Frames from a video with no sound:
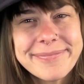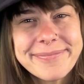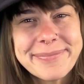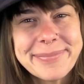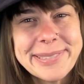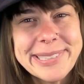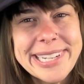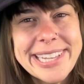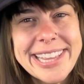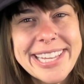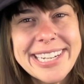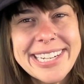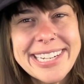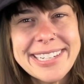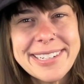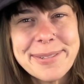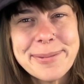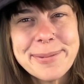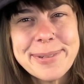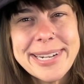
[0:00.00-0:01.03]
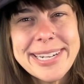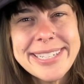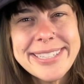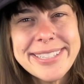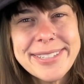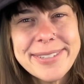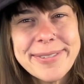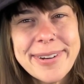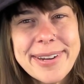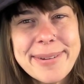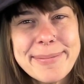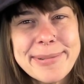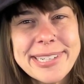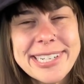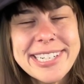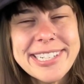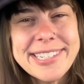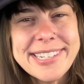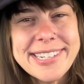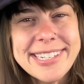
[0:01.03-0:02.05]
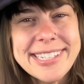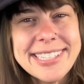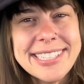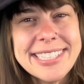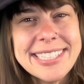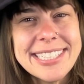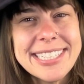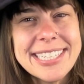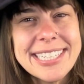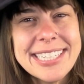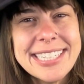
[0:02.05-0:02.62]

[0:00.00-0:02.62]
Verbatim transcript: Breathe in and raise your vibration.